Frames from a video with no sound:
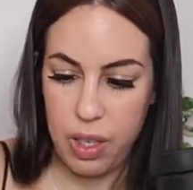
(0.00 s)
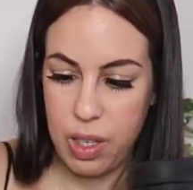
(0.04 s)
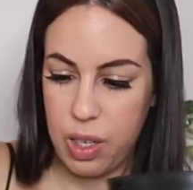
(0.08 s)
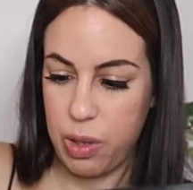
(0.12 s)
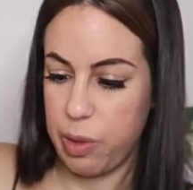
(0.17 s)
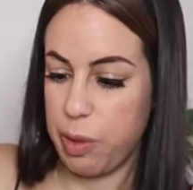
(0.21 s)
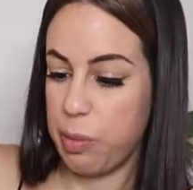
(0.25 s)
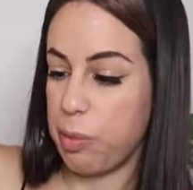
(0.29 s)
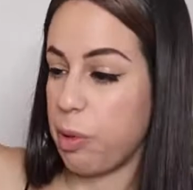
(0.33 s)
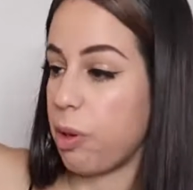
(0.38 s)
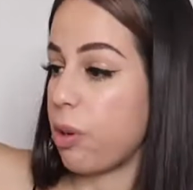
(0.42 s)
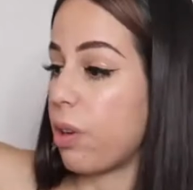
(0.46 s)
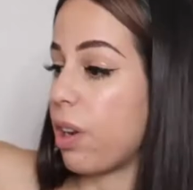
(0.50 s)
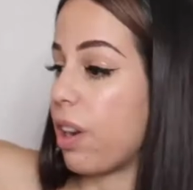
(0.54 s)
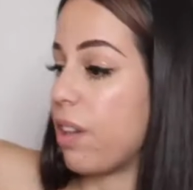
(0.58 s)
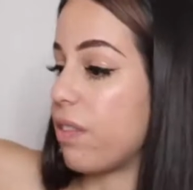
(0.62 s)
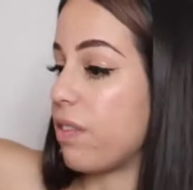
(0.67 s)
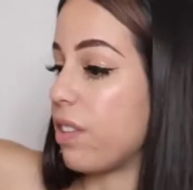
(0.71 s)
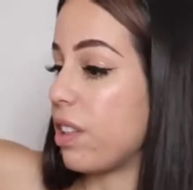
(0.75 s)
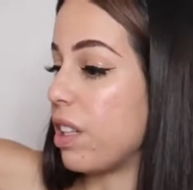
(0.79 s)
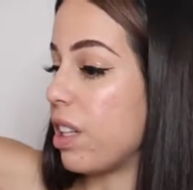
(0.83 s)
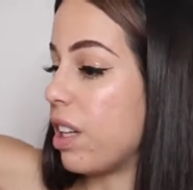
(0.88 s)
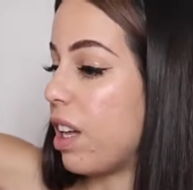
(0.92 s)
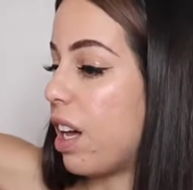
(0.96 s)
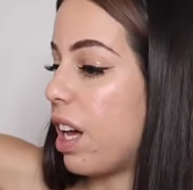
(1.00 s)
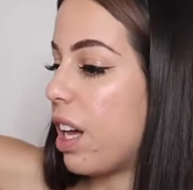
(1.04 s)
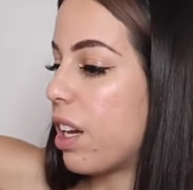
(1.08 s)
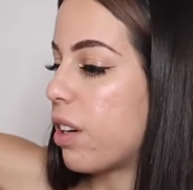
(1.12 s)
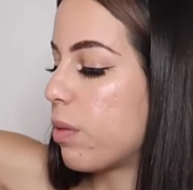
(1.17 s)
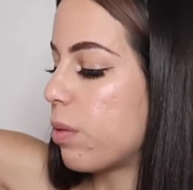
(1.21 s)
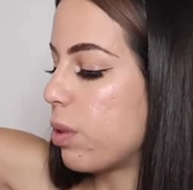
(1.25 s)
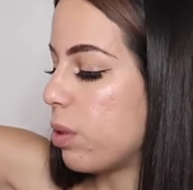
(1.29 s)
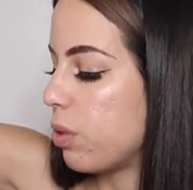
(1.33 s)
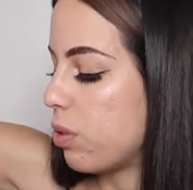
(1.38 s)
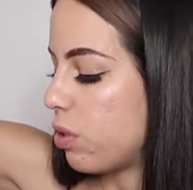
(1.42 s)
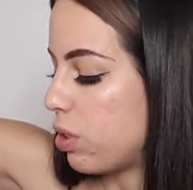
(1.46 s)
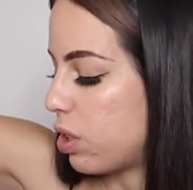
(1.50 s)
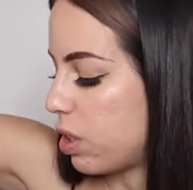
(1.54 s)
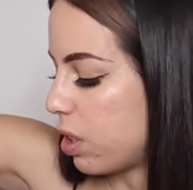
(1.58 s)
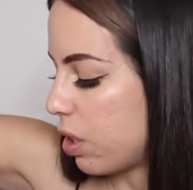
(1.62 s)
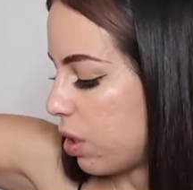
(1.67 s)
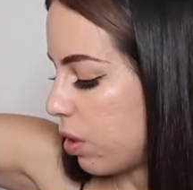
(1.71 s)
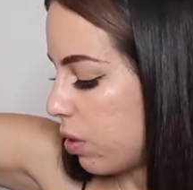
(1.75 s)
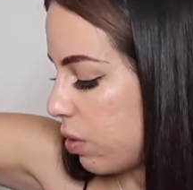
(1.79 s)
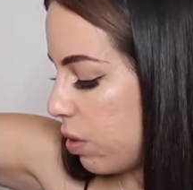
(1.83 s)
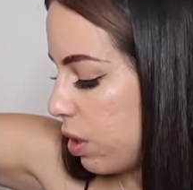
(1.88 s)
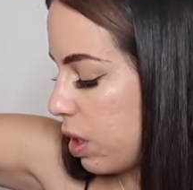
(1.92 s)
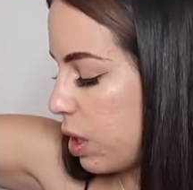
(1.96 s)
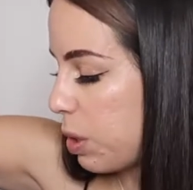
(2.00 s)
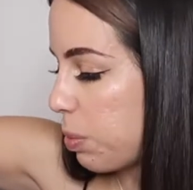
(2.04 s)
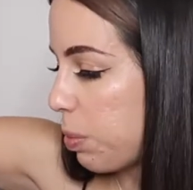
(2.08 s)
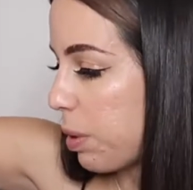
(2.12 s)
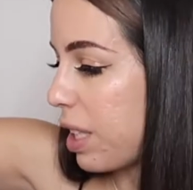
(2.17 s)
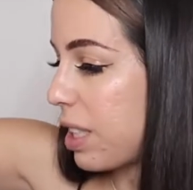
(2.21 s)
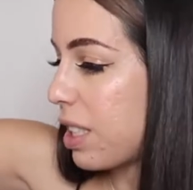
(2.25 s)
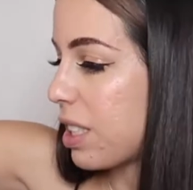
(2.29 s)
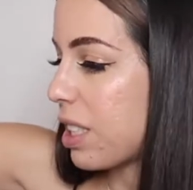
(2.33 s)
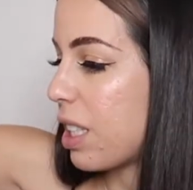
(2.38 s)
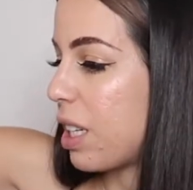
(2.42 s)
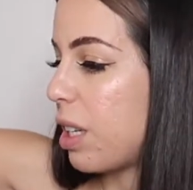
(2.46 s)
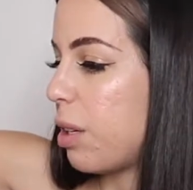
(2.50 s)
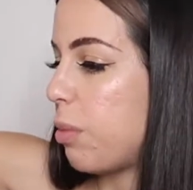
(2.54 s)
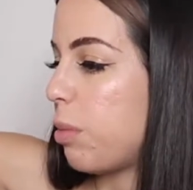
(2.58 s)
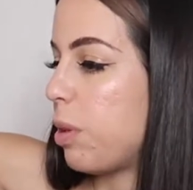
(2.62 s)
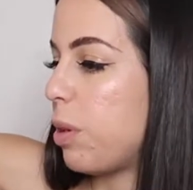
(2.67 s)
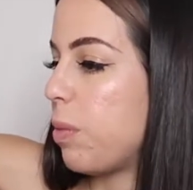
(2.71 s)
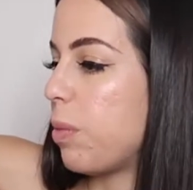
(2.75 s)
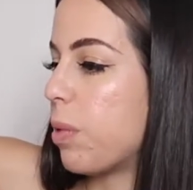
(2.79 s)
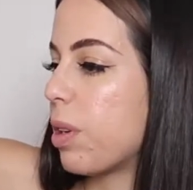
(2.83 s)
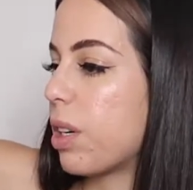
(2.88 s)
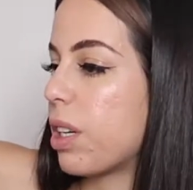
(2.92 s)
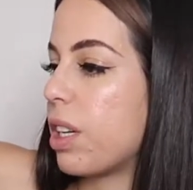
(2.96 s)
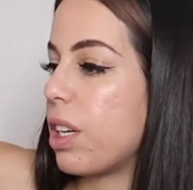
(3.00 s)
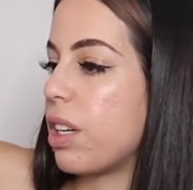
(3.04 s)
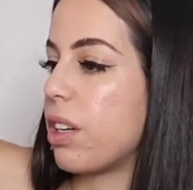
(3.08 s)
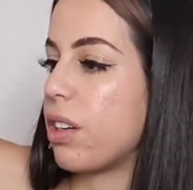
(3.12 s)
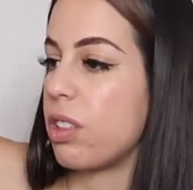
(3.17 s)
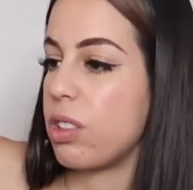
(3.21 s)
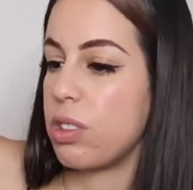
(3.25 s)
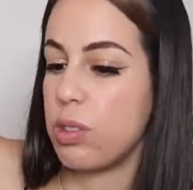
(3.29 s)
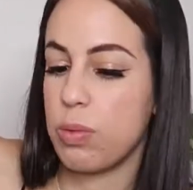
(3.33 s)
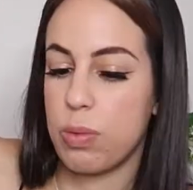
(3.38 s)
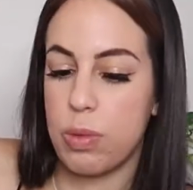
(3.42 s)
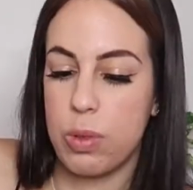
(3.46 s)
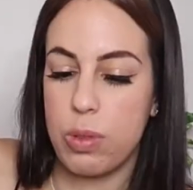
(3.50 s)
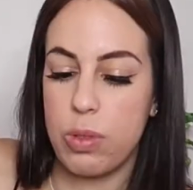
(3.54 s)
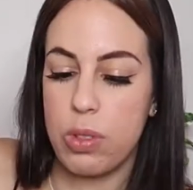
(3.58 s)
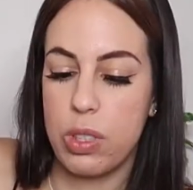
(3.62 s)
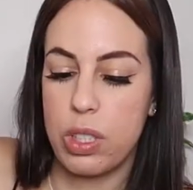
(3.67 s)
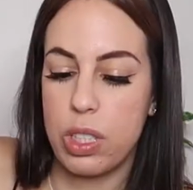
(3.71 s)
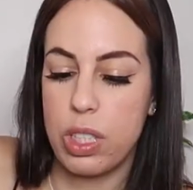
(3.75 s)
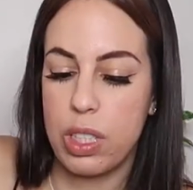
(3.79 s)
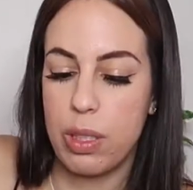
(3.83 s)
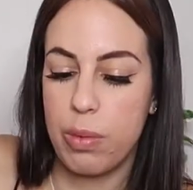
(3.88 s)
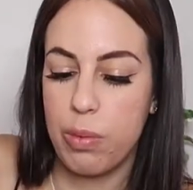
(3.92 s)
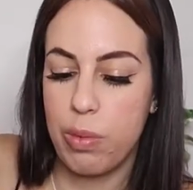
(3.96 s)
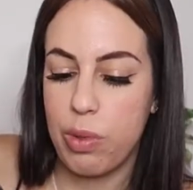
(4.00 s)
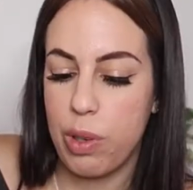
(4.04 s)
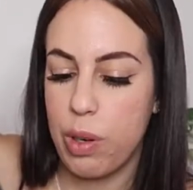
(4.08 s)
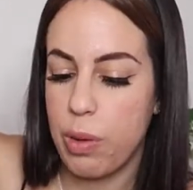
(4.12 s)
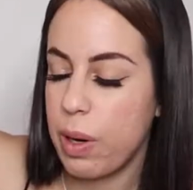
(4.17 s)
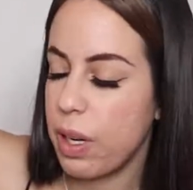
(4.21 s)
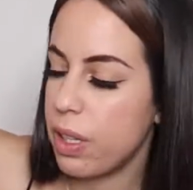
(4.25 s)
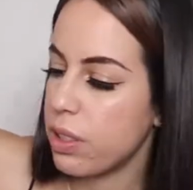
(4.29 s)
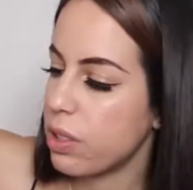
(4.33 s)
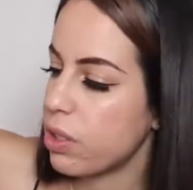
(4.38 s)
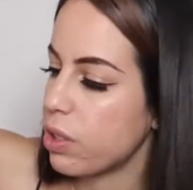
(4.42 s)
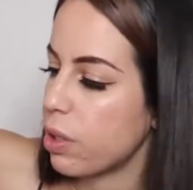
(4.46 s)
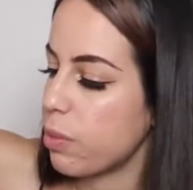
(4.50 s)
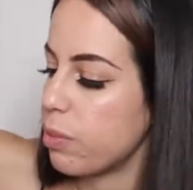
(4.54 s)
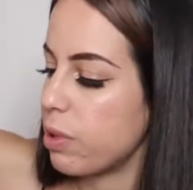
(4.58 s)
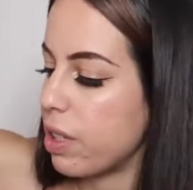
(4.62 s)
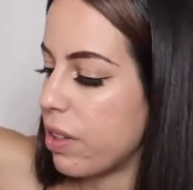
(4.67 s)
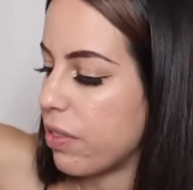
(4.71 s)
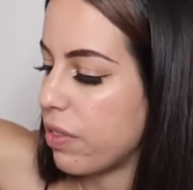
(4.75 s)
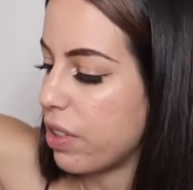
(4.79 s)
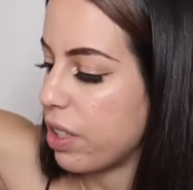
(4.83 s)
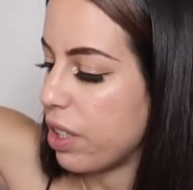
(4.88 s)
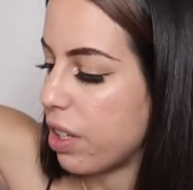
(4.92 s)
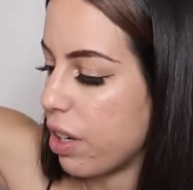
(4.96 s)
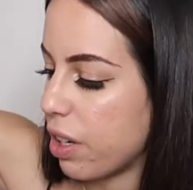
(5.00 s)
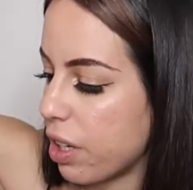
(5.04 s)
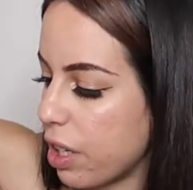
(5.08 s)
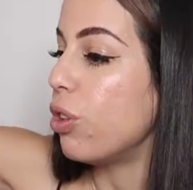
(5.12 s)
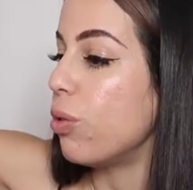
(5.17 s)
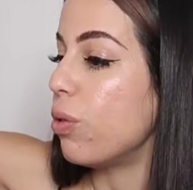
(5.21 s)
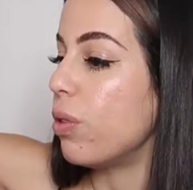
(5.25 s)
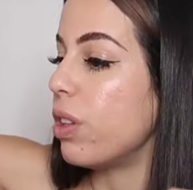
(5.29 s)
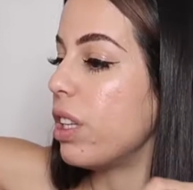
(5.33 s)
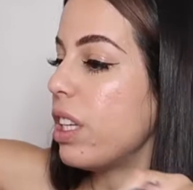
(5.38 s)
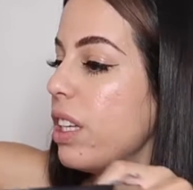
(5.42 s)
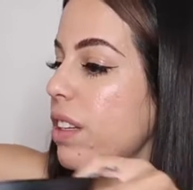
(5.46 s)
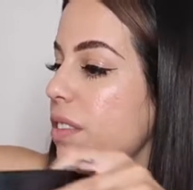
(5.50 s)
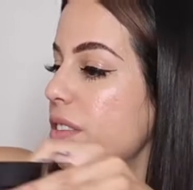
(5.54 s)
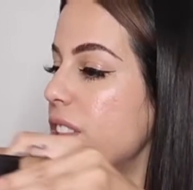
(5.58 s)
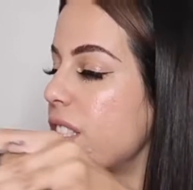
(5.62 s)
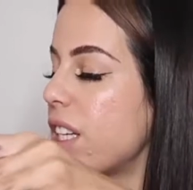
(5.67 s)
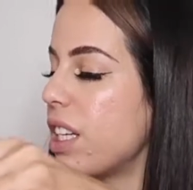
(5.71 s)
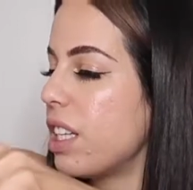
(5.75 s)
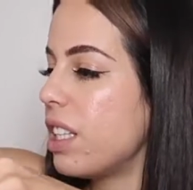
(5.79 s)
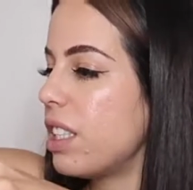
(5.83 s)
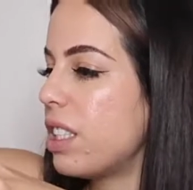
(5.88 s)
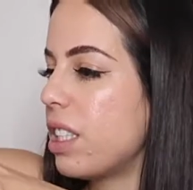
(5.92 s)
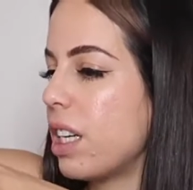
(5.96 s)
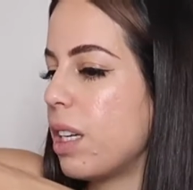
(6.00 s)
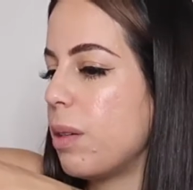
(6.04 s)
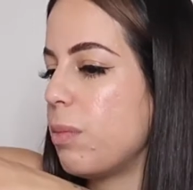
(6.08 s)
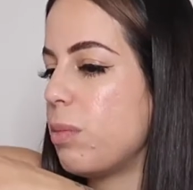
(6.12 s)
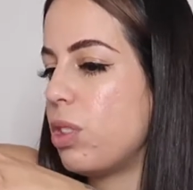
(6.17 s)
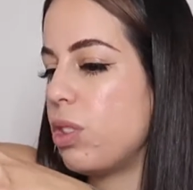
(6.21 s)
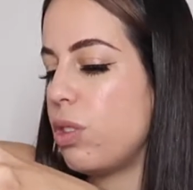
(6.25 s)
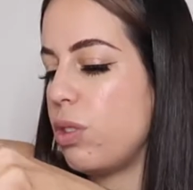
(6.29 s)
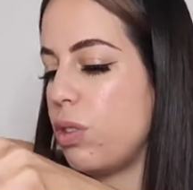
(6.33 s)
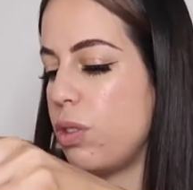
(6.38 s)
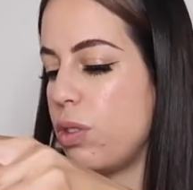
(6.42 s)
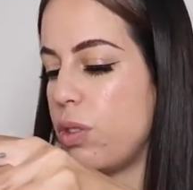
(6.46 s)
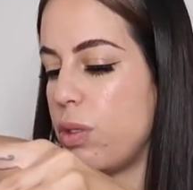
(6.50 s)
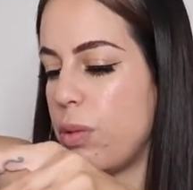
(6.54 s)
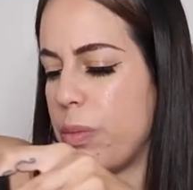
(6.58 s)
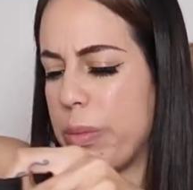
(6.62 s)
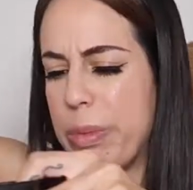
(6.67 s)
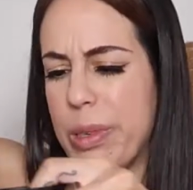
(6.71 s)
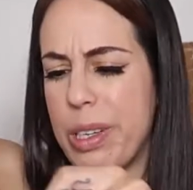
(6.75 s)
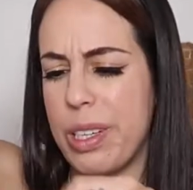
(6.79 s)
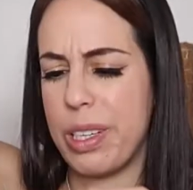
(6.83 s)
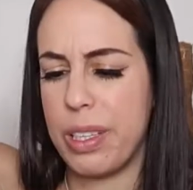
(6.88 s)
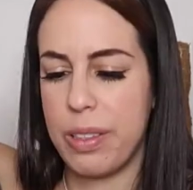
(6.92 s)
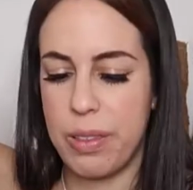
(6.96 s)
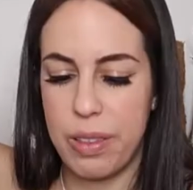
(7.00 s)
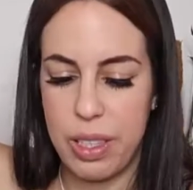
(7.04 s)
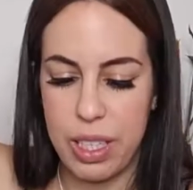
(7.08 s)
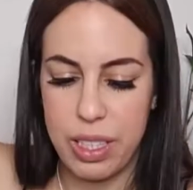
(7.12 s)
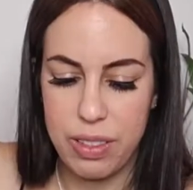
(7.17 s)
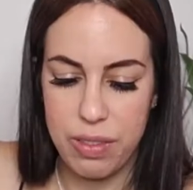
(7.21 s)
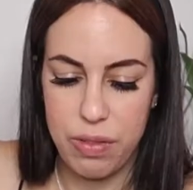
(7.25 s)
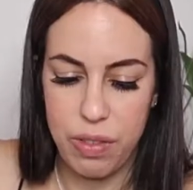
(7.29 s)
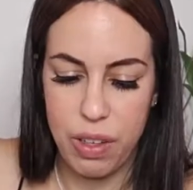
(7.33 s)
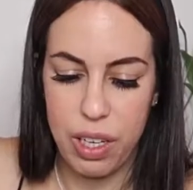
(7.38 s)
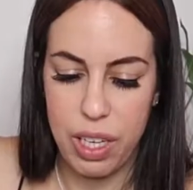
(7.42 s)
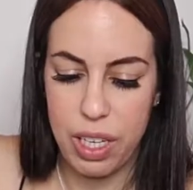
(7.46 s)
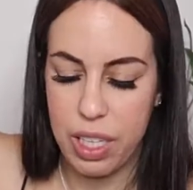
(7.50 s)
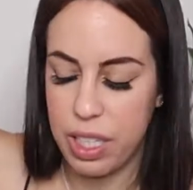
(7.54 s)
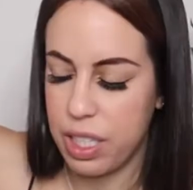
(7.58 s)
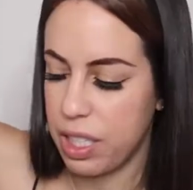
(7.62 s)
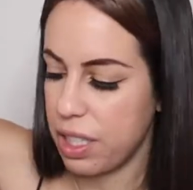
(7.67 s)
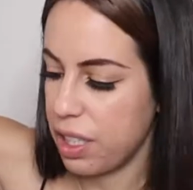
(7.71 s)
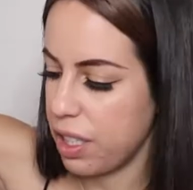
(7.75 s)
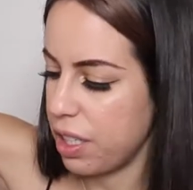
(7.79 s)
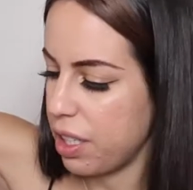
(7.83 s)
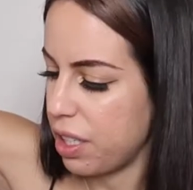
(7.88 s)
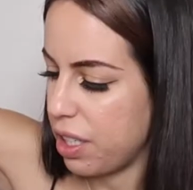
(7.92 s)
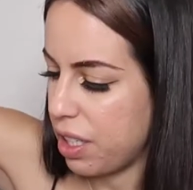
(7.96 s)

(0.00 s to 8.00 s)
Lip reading: We broke off a lot of roots, so this plant's gonna be working on its root system for a while, so I'm definitely not new leaves anytime soon, but that's fine.